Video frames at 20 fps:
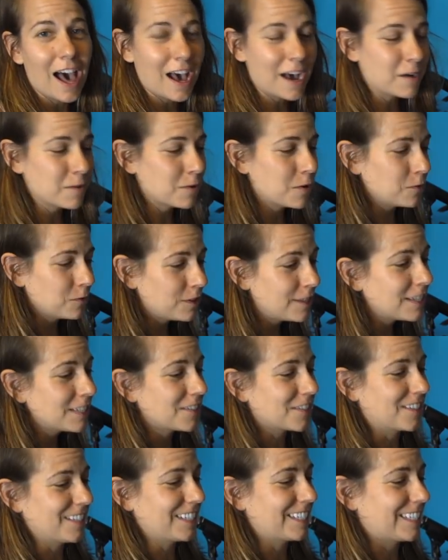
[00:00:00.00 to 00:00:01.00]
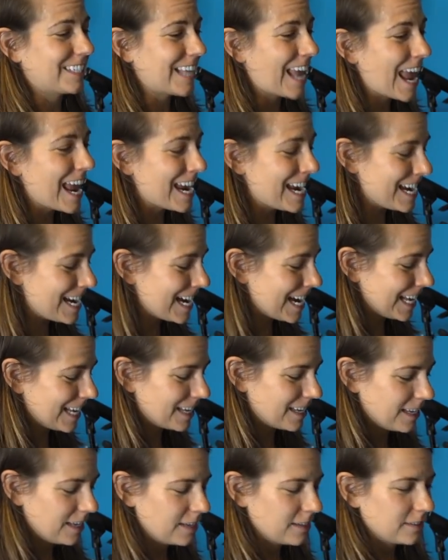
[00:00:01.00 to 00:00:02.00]
I wrote this to say
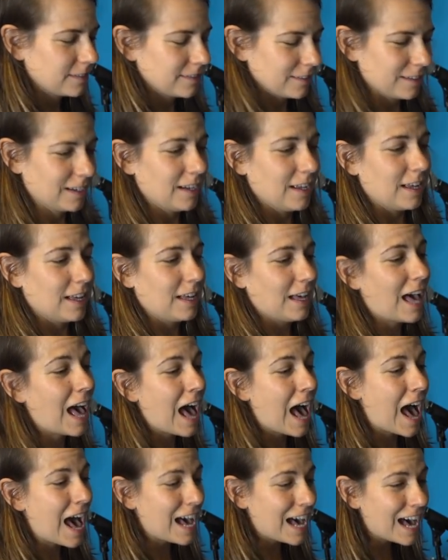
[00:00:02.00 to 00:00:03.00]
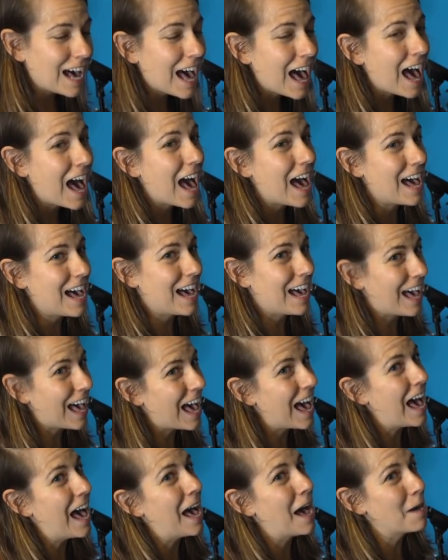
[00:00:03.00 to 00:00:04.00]

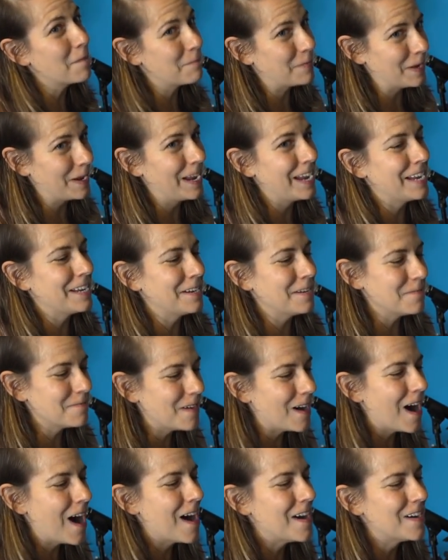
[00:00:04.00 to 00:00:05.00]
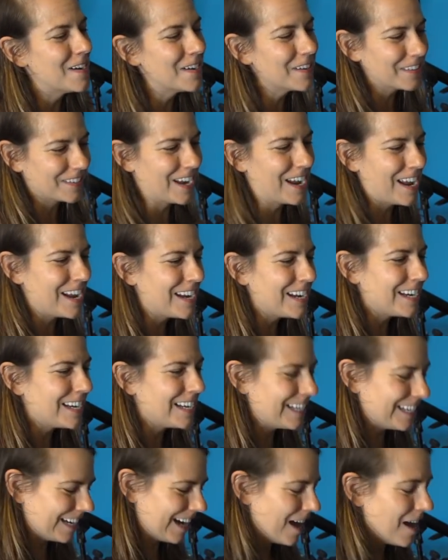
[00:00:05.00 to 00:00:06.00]
happy
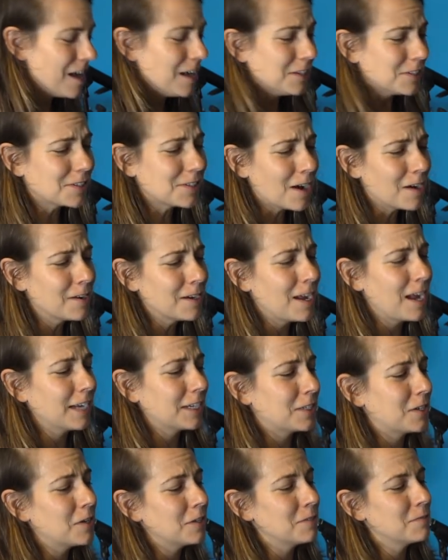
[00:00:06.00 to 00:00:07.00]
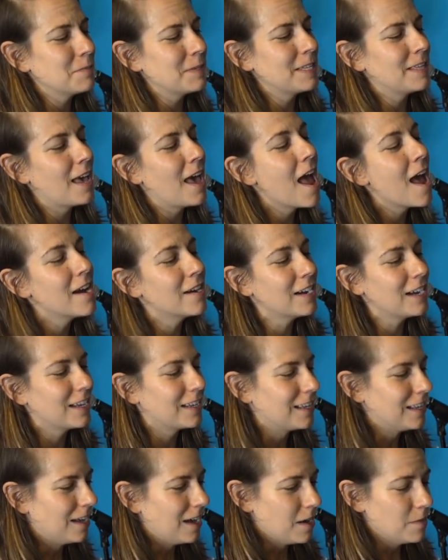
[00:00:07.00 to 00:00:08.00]
birthday. Sorry I couldn't be there,
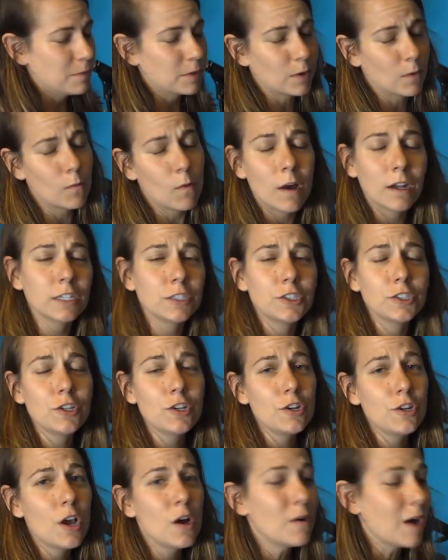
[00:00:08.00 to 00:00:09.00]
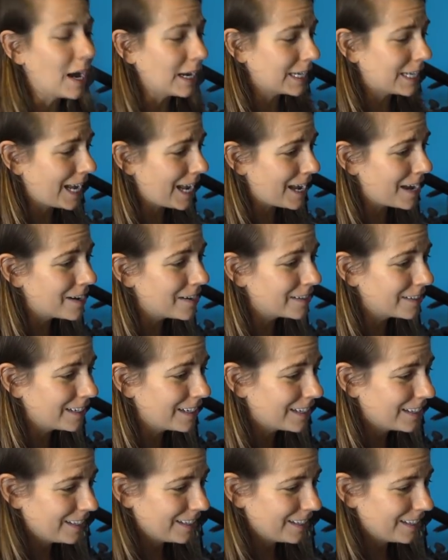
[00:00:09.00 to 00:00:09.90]
but I wanted you to know I care.